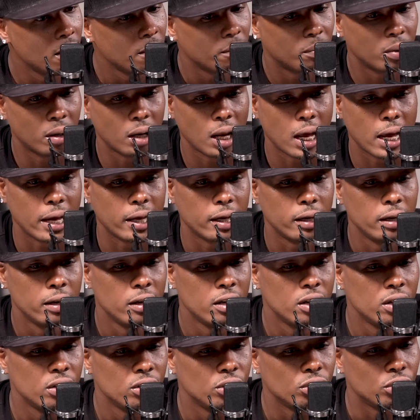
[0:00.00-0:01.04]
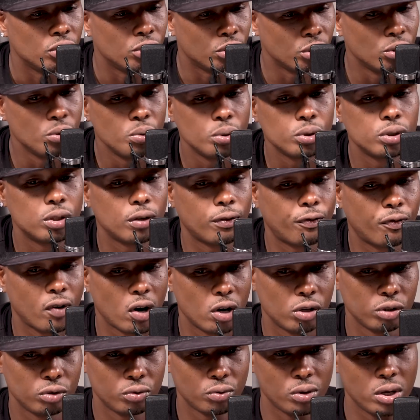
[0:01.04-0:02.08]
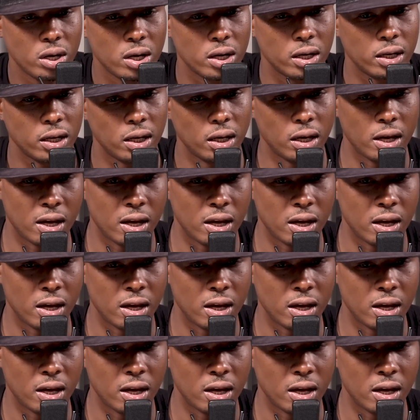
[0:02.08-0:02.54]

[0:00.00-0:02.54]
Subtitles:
But, like, you was the first one.